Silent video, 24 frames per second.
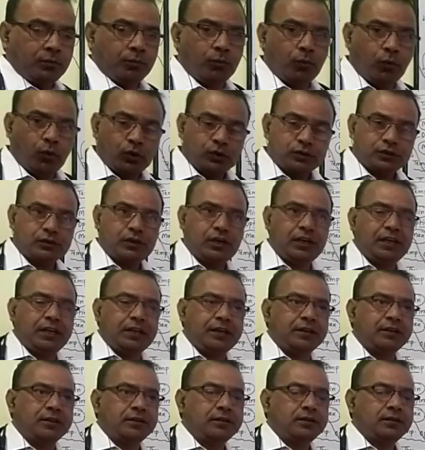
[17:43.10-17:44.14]

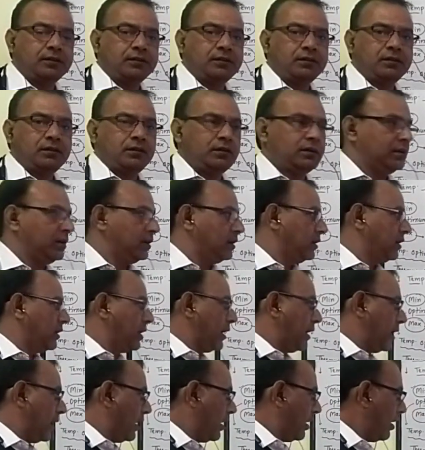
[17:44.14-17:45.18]
Mostly
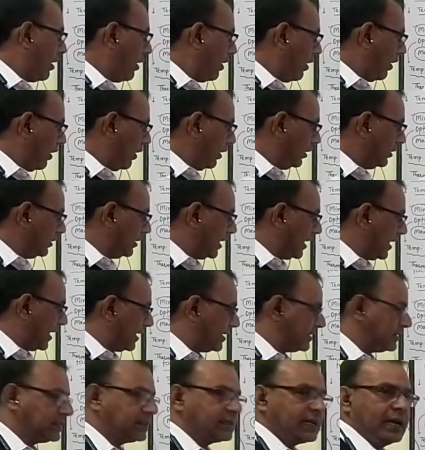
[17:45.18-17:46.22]
all the
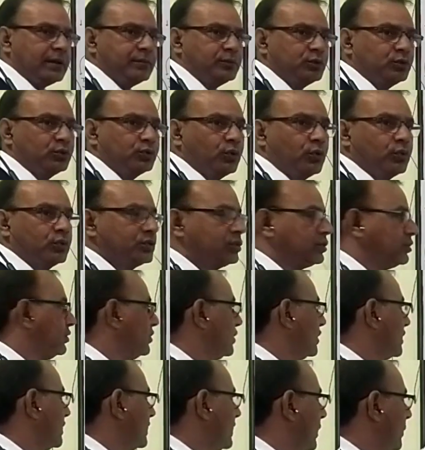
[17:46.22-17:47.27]
enzyme shows
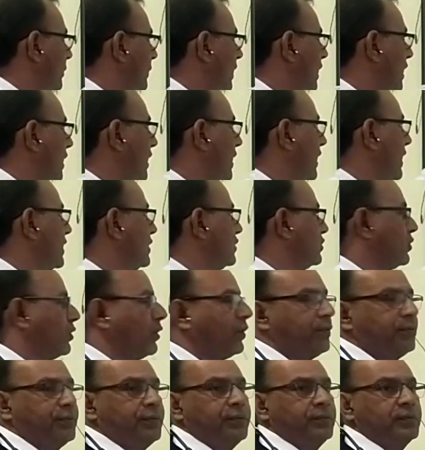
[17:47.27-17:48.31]
the similar range
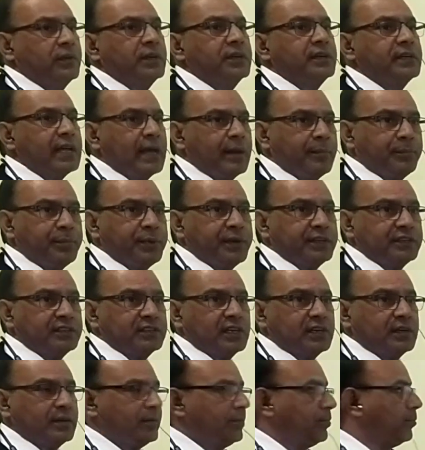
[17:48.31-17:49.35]
of
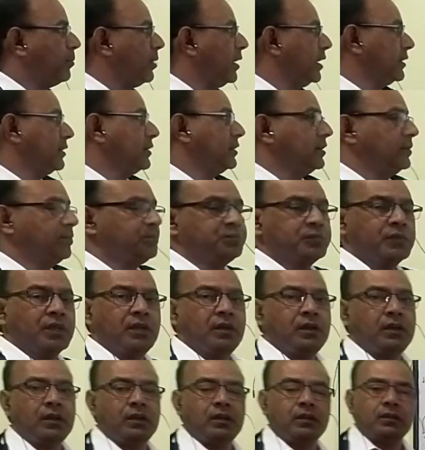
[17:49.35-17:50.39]
temperature, but
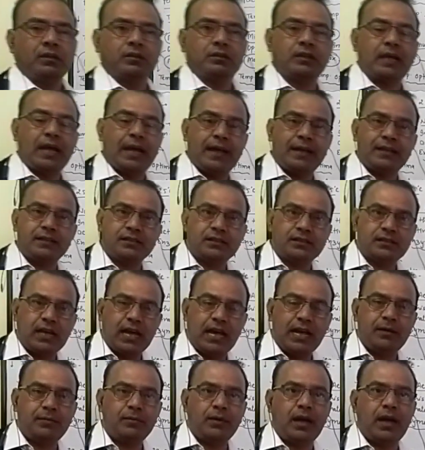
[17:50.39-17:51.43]
the
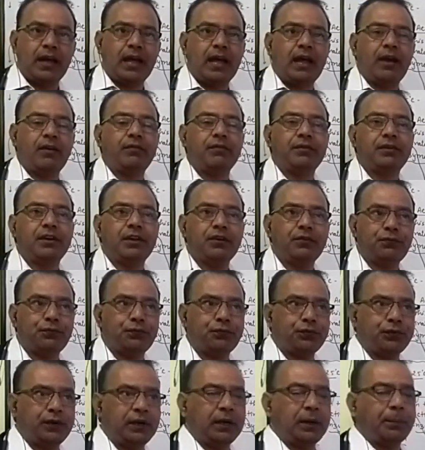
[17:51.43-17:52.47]
enzyme have
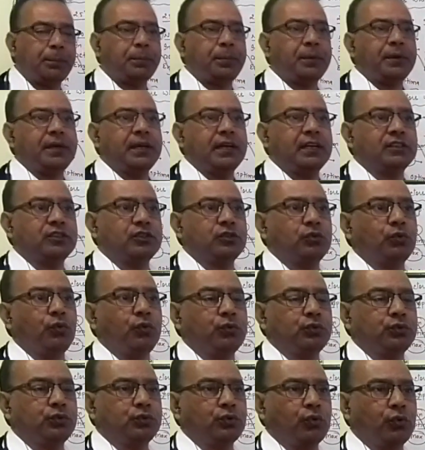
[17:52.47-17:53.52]
different pH
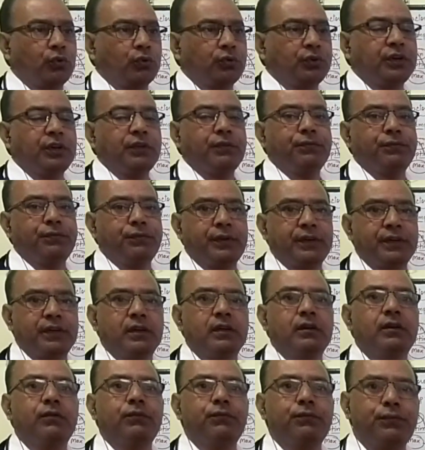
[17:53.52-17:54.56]
to show
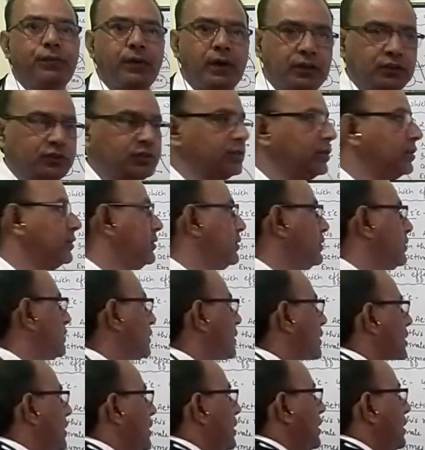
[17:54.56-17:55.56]
different functions.